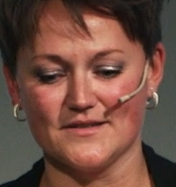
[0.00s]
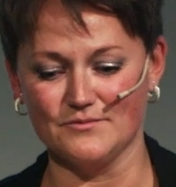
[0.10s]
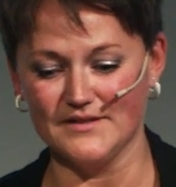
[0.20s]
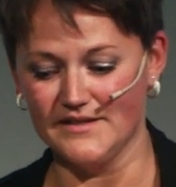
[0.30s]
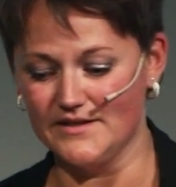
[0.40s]

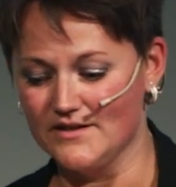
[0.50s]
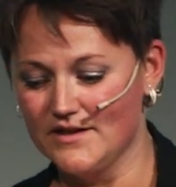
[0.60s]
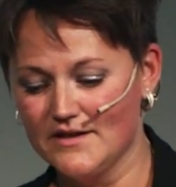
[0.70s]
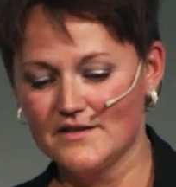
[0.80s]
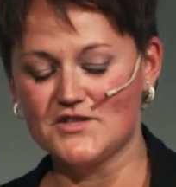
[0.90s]
we
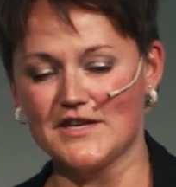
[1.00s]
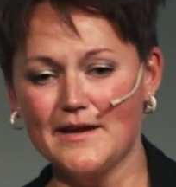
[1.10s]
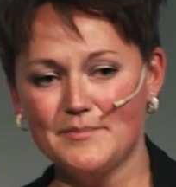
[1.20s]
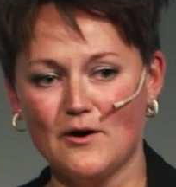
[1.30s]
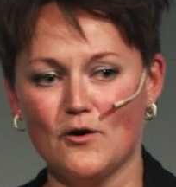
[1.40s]

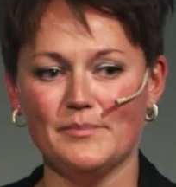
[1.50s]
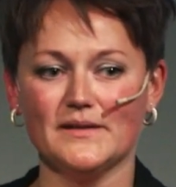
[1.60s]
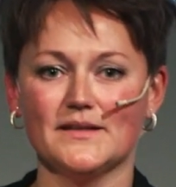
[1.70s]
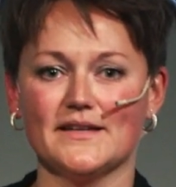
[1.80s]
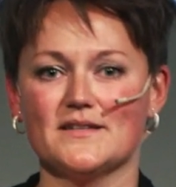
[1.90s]
shape our
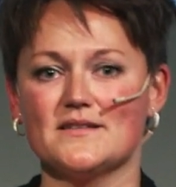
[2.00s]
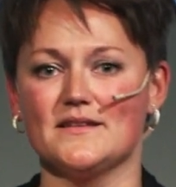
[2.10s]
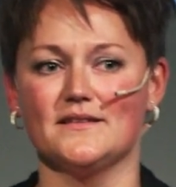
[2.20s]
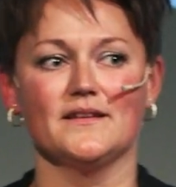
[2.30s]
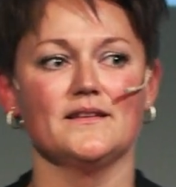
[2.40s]
buildings
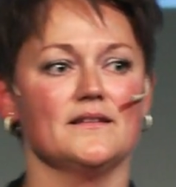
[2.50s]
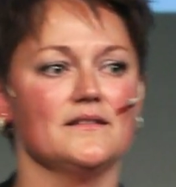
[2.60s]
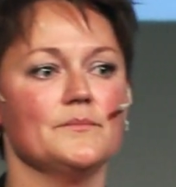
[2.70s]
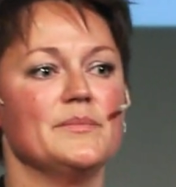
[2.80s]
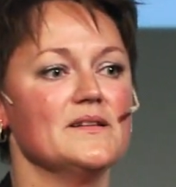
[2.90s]
and
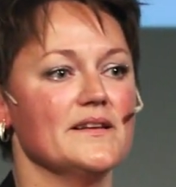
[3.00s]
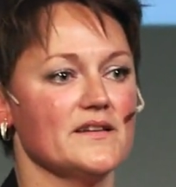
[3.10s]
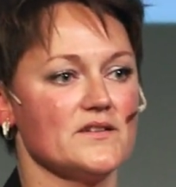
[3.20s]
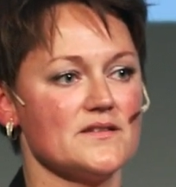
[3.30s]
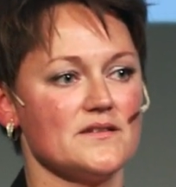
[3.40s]
then the
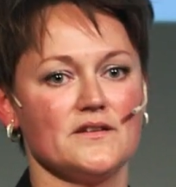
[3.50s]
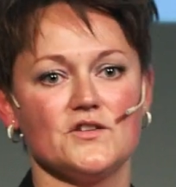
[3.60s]
buildings